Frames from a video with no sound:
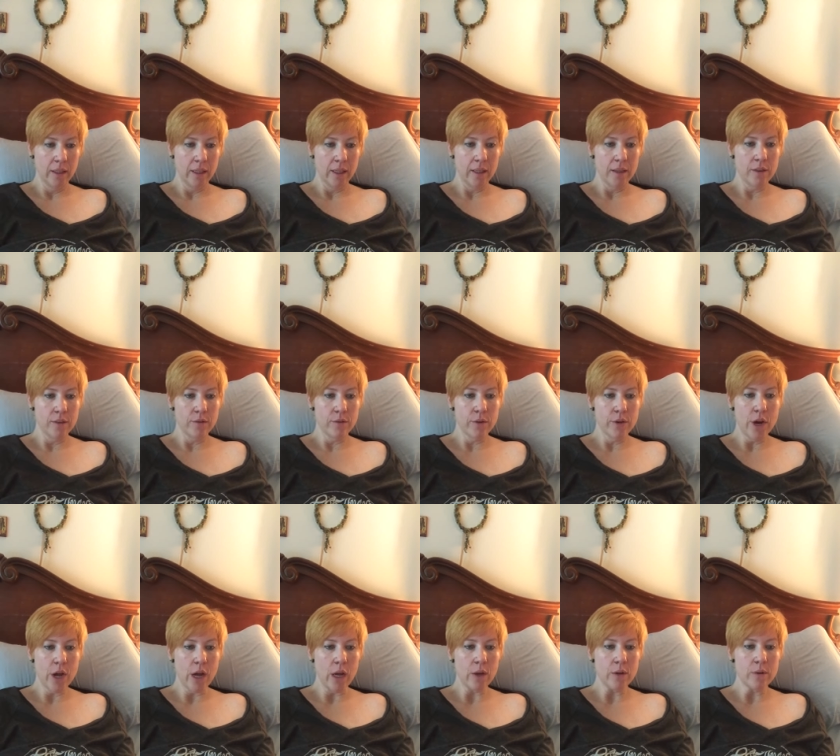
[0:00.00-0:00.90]
in through her
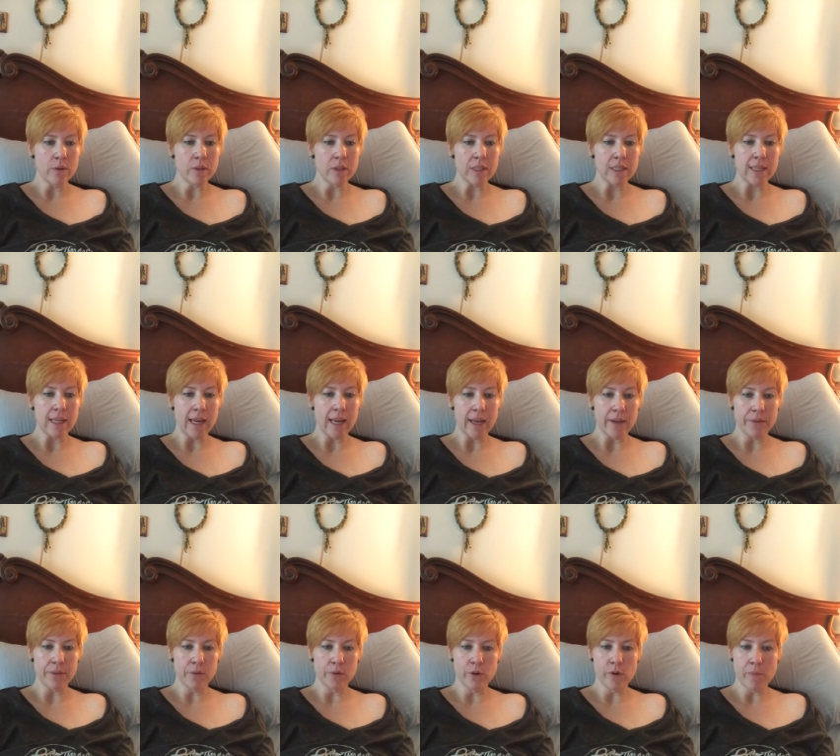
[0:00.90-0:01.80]
nose, out
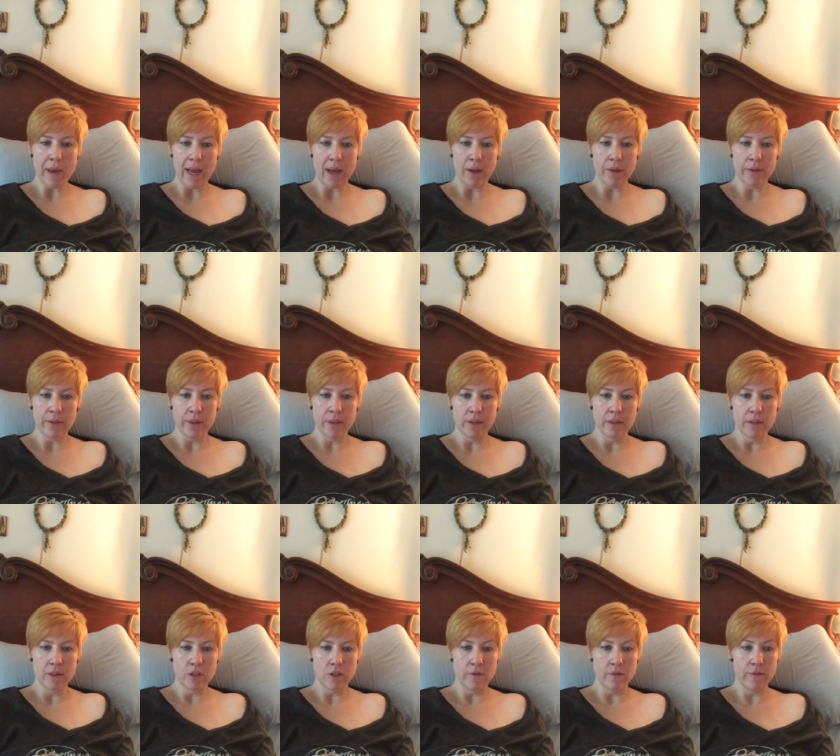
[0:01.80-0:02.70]
through her mouth.
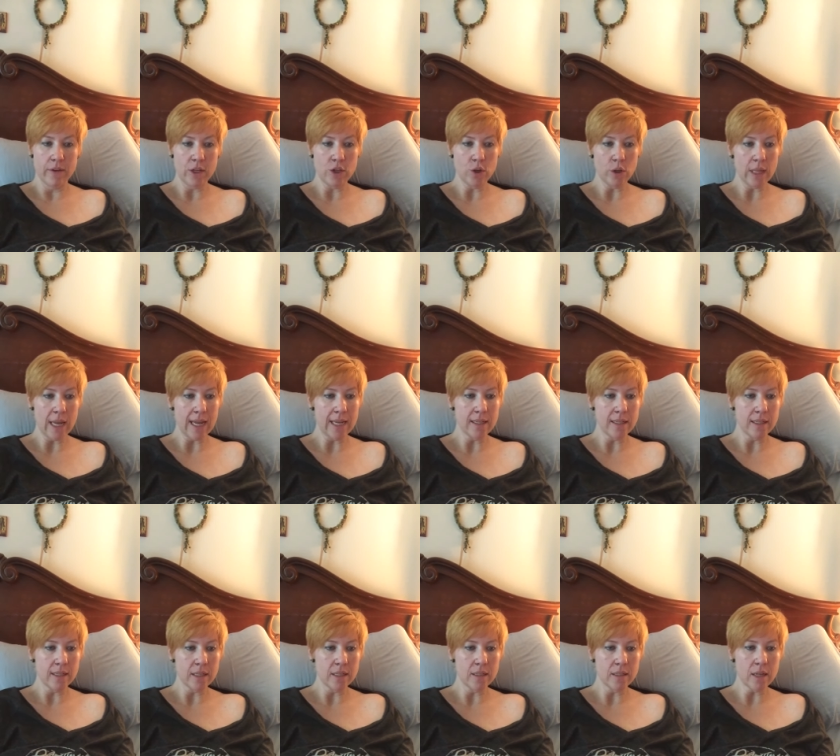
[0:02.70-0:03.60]
She
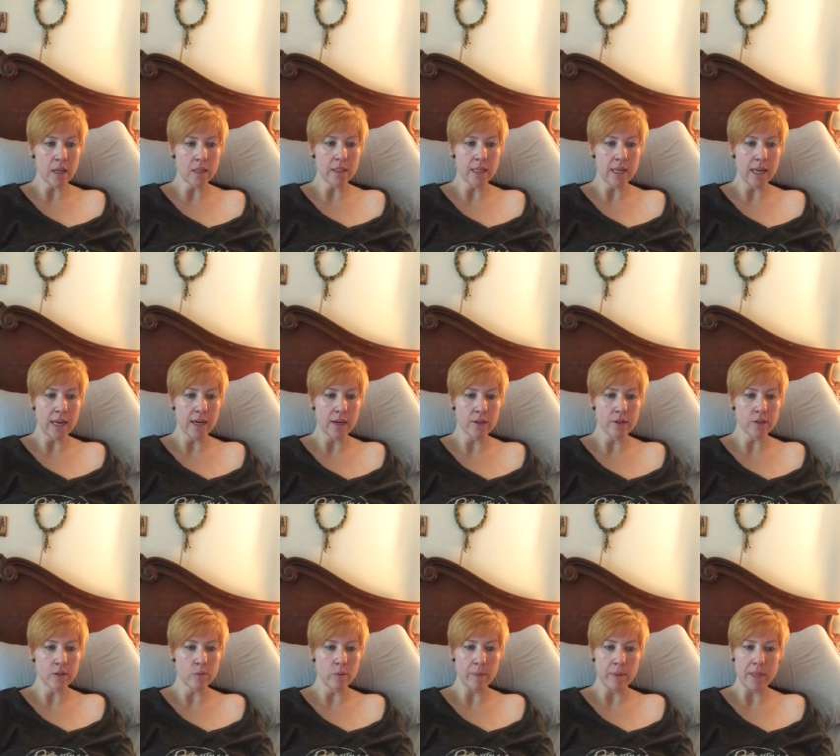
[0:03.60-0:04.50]
visualized the salty air
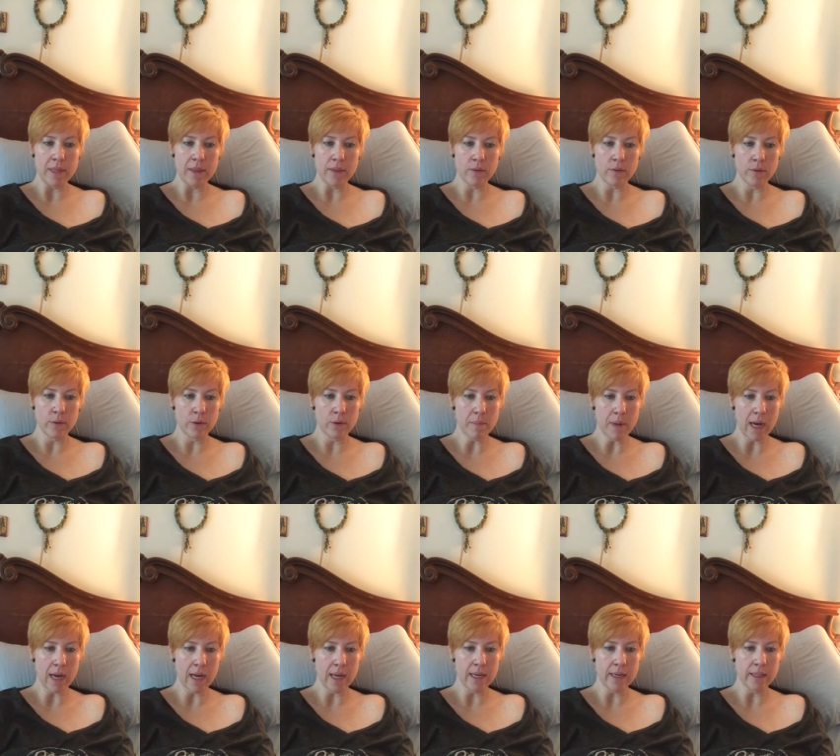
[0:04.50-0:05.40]
sweeping through her
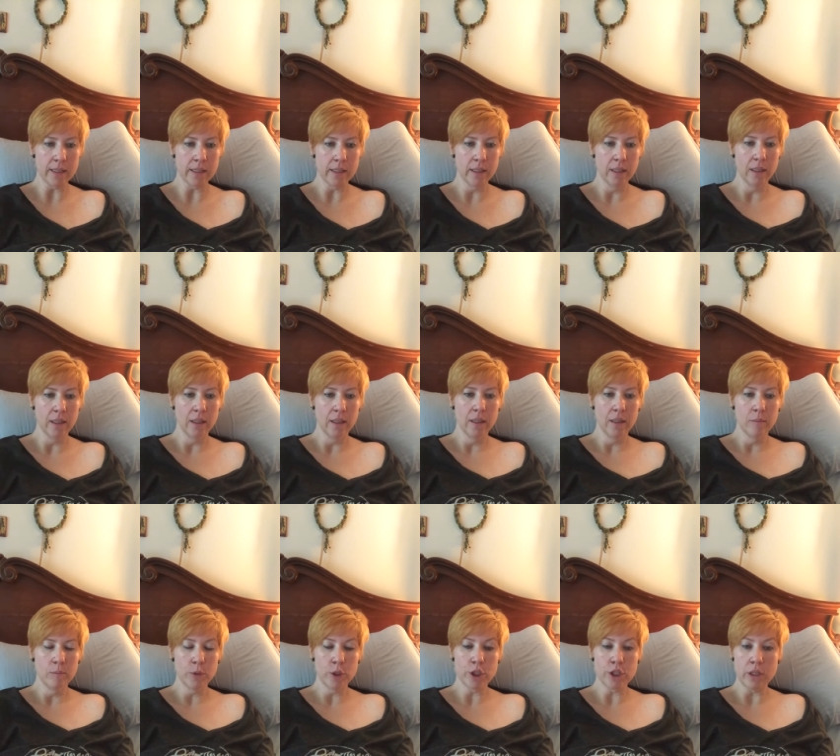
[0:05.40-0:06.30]
mind
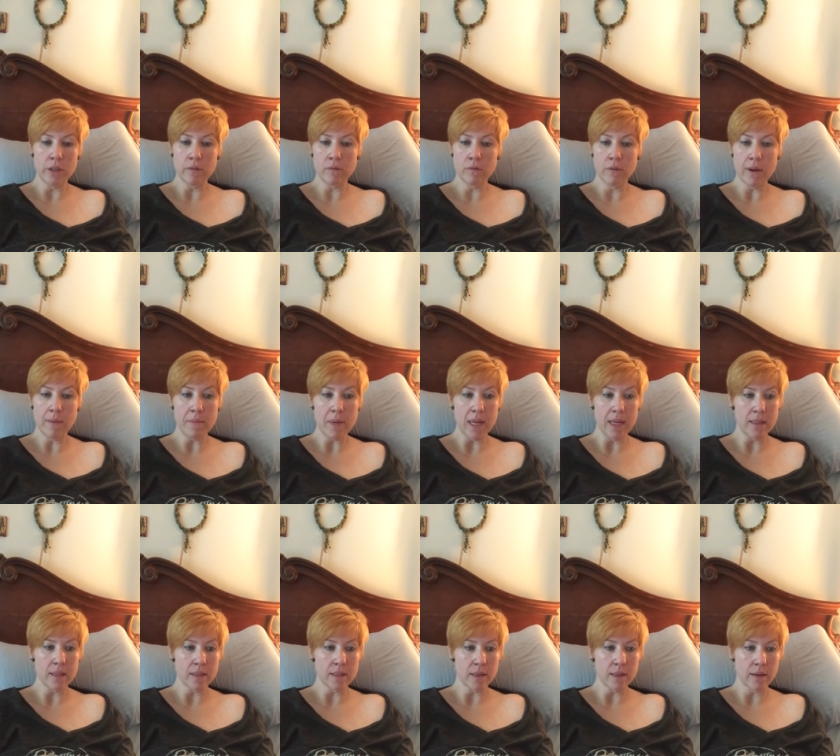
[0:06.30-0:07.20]
Pushing the
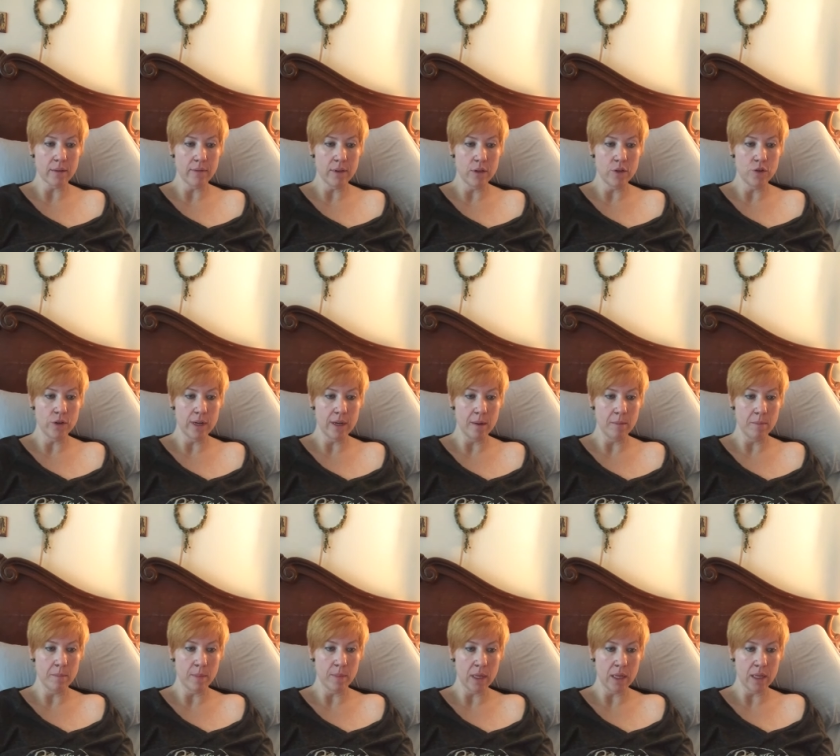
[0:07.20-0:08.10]
remnants of the
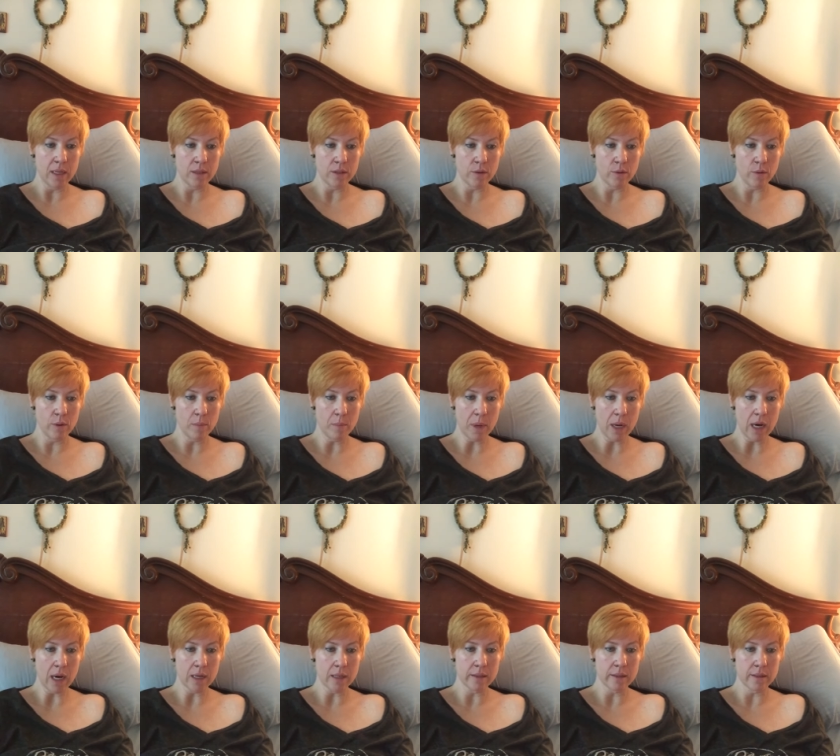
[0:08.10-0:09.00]
dream into a
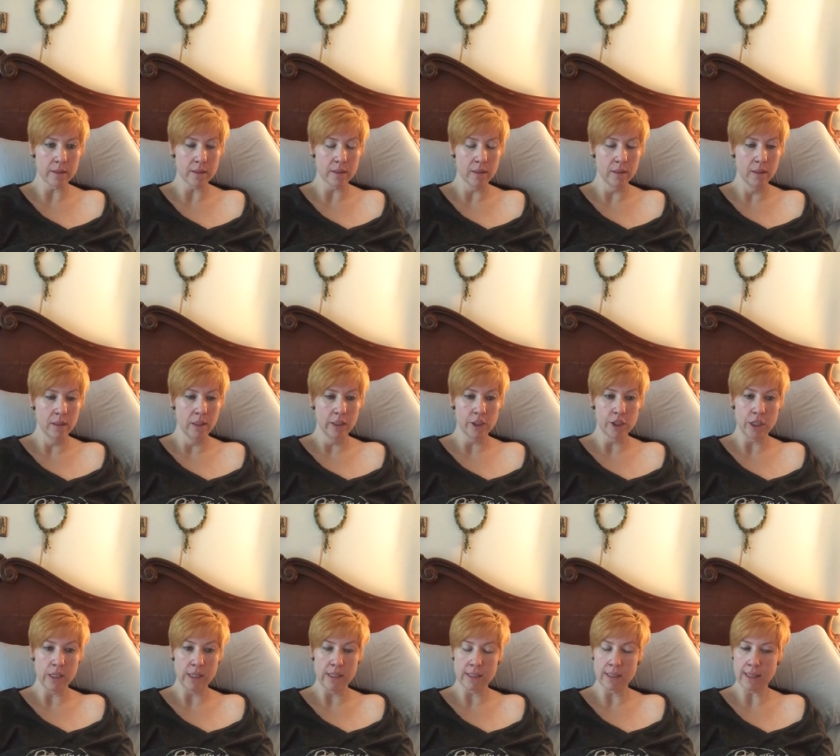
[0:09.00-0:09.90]
box,
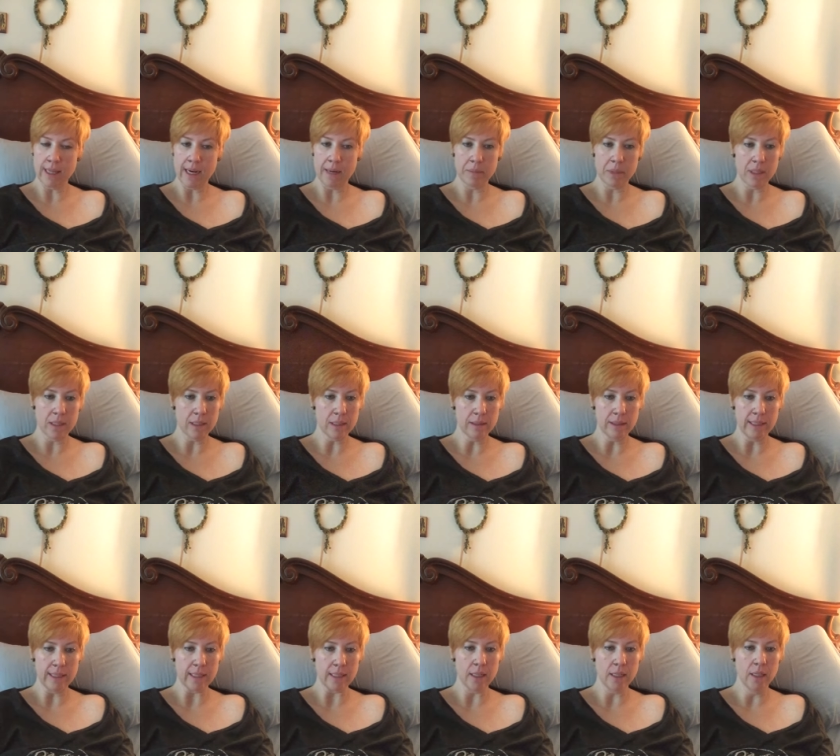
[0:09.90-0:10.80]
she slammed the
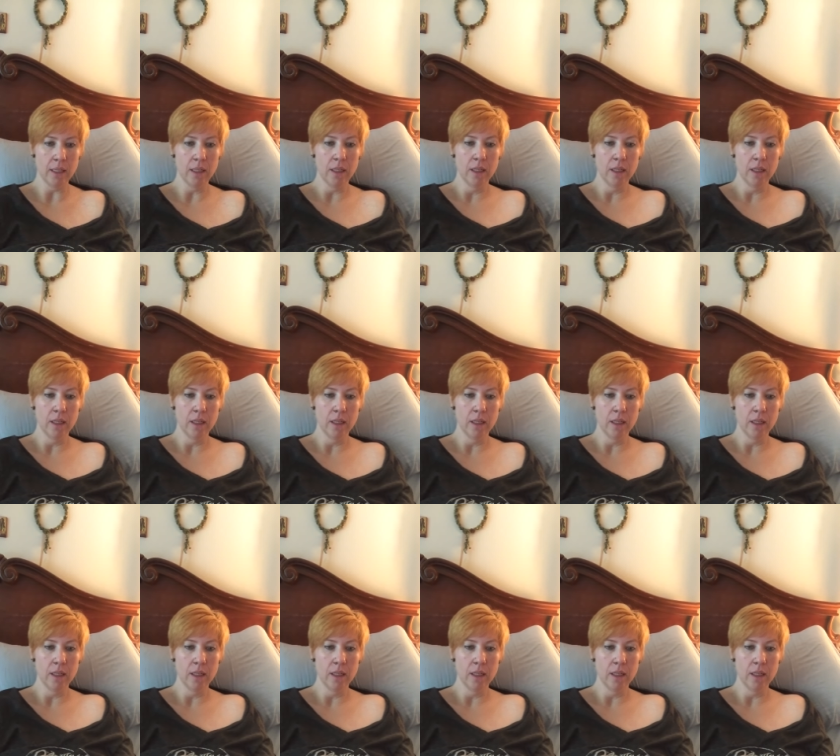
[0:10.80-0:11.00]
lid.